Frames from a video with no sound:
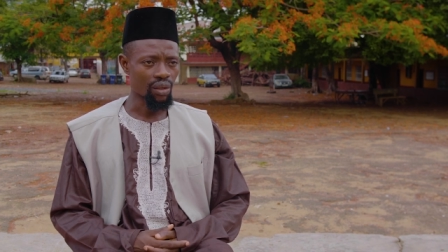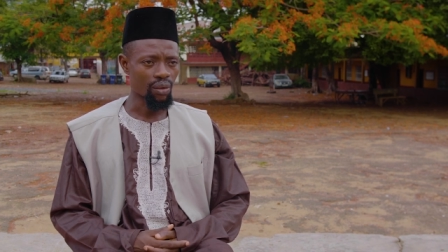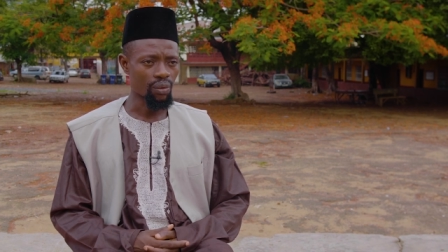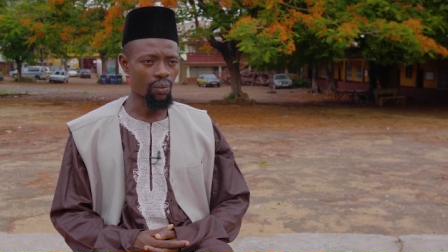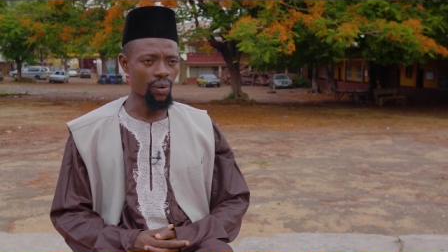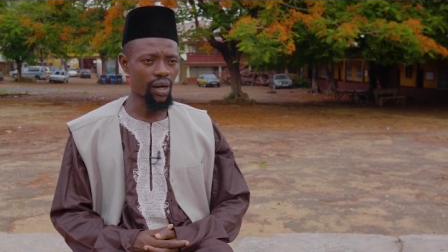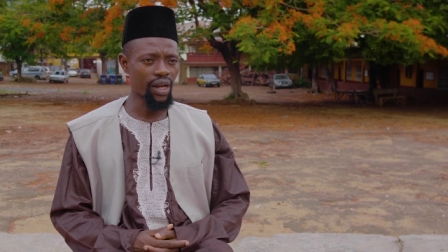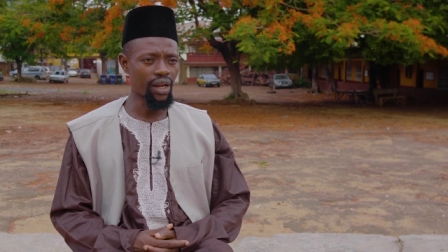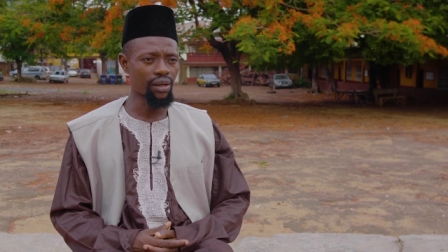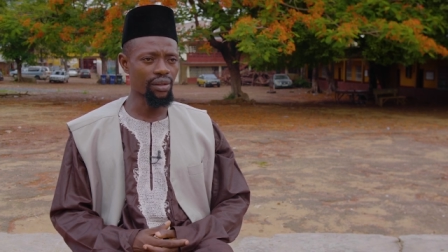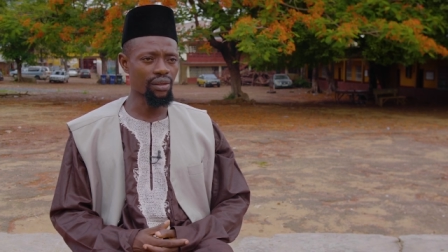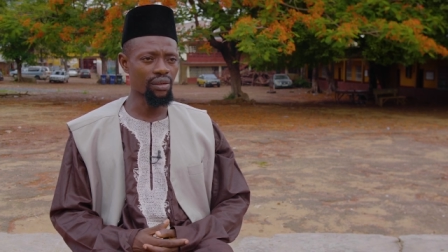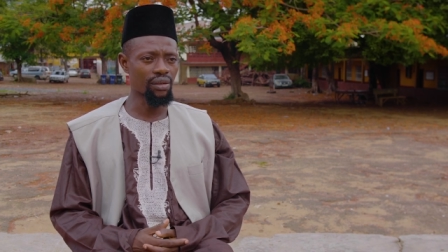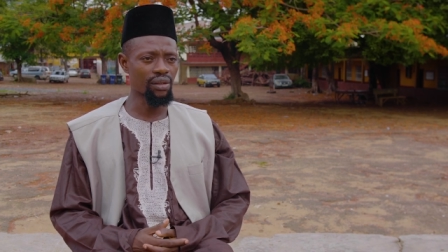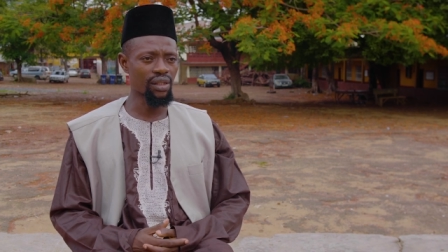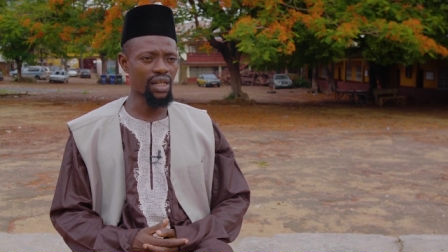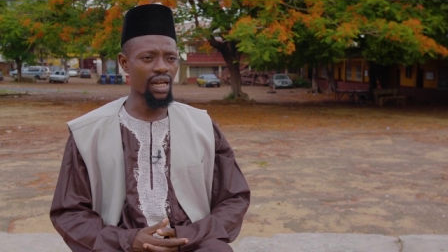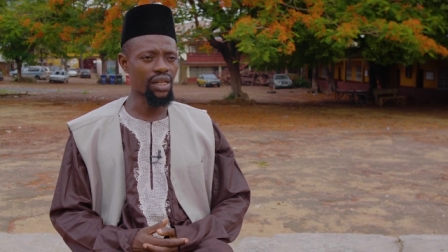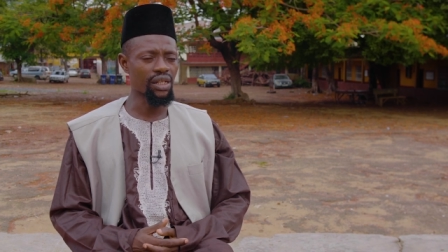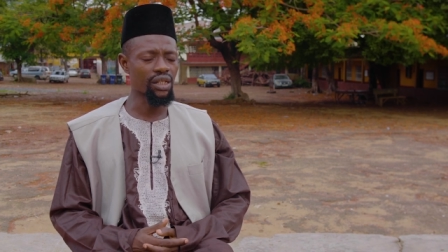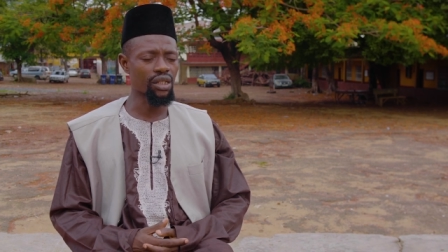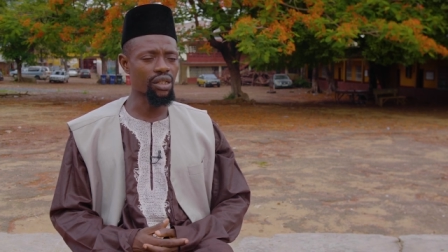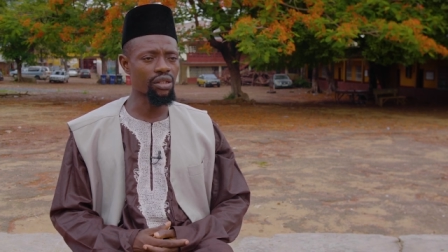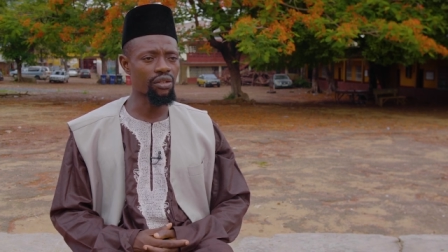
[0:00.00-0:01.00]
When
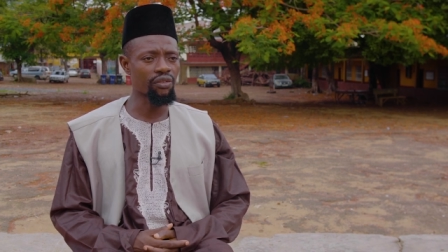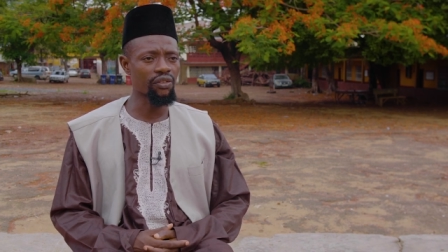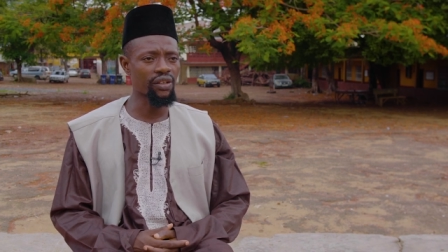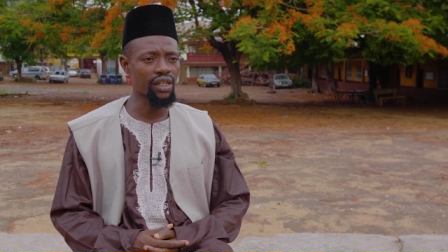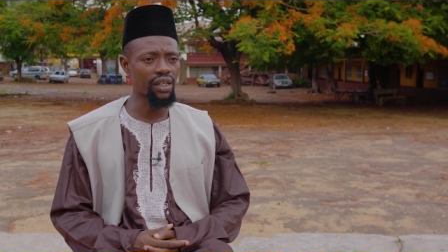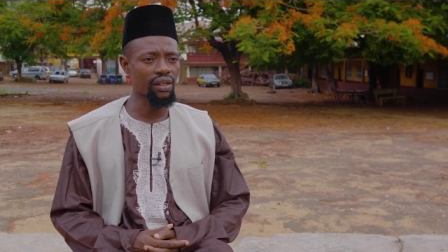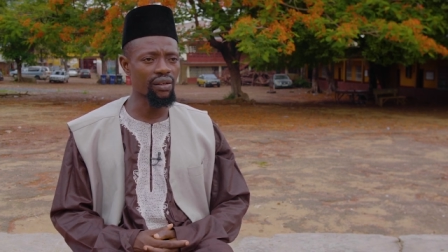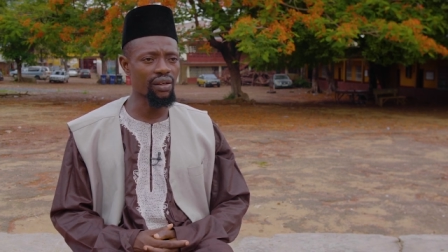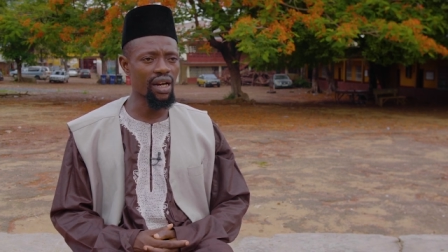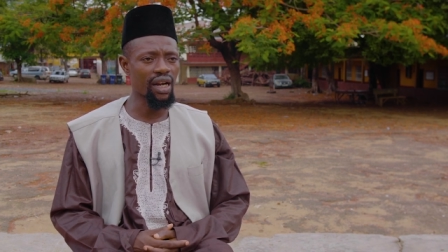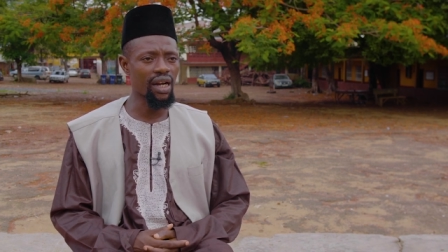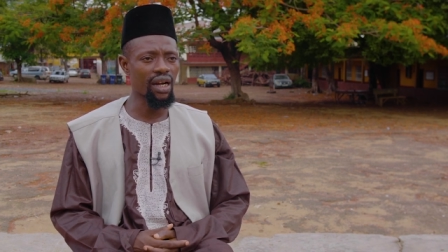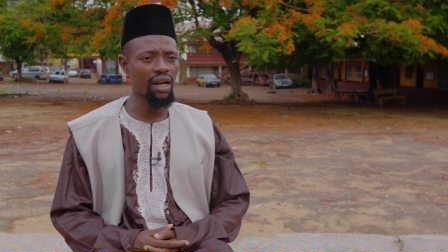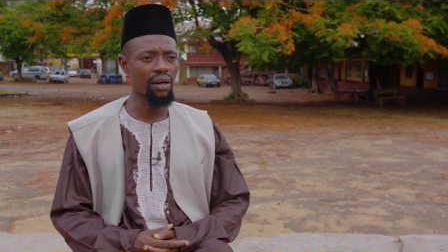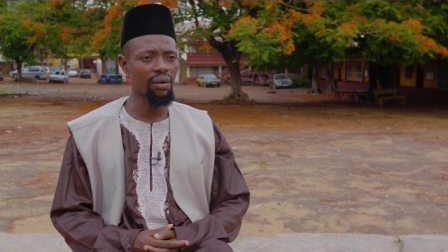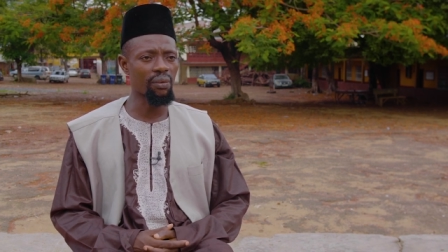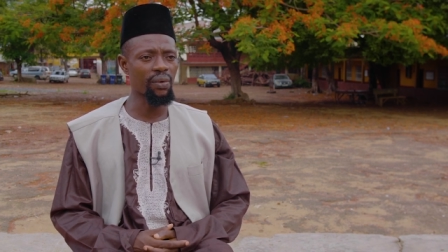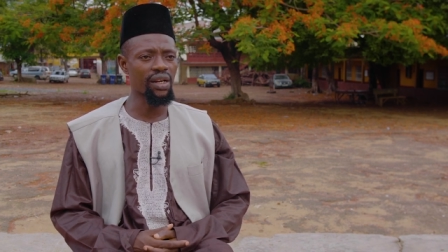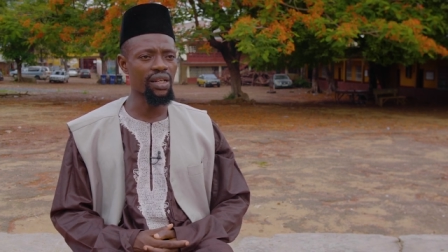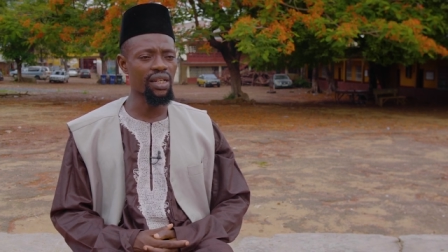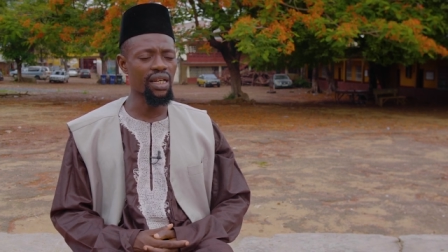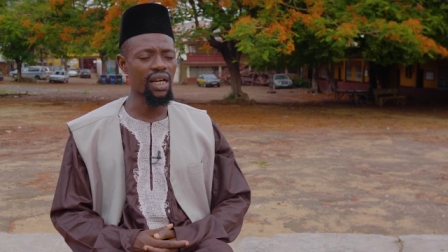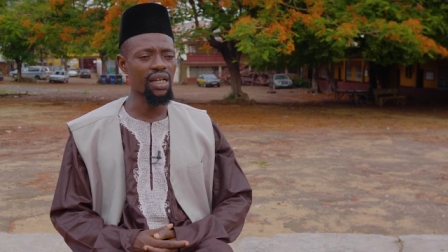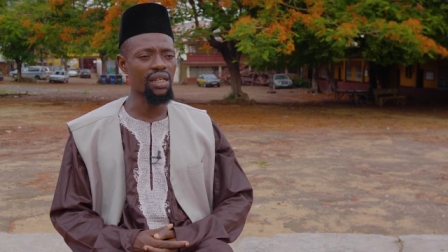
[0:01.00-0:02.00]
there is funeral,
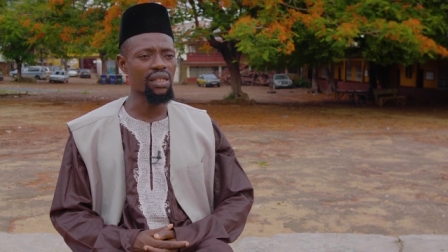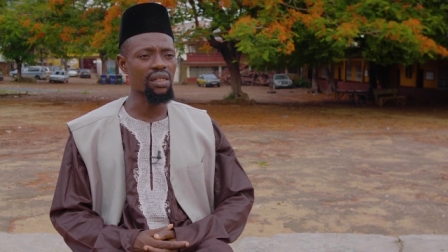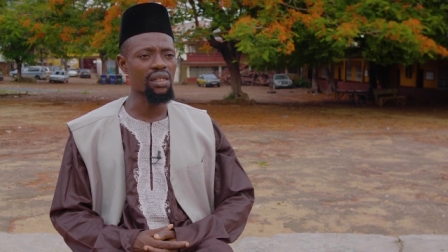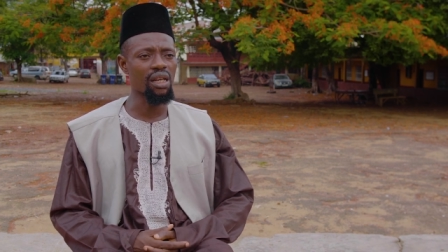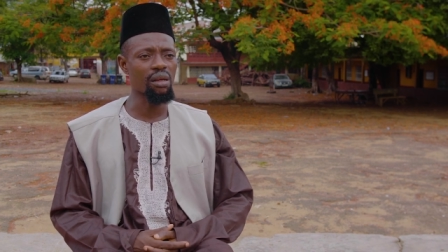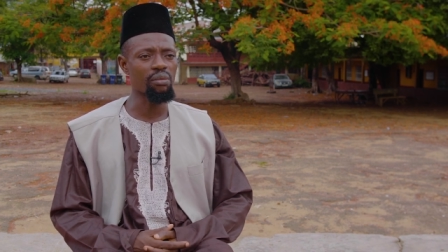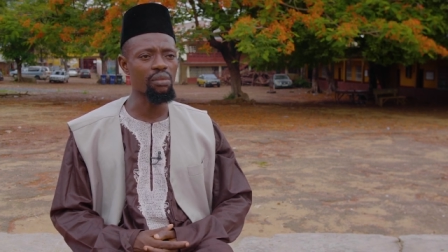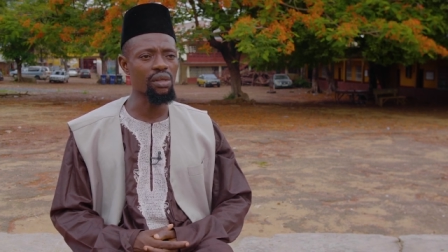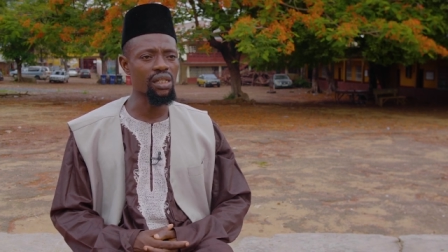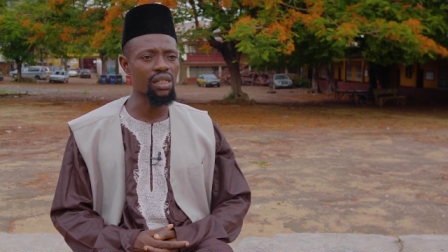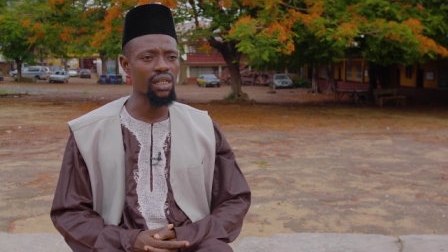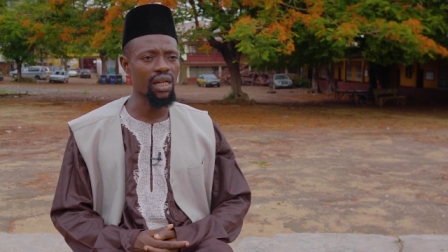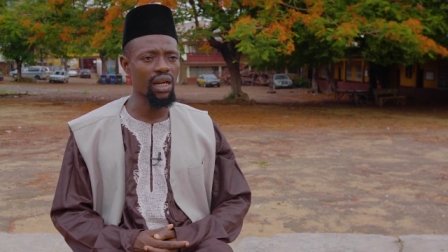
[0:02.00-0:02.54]
when there is naming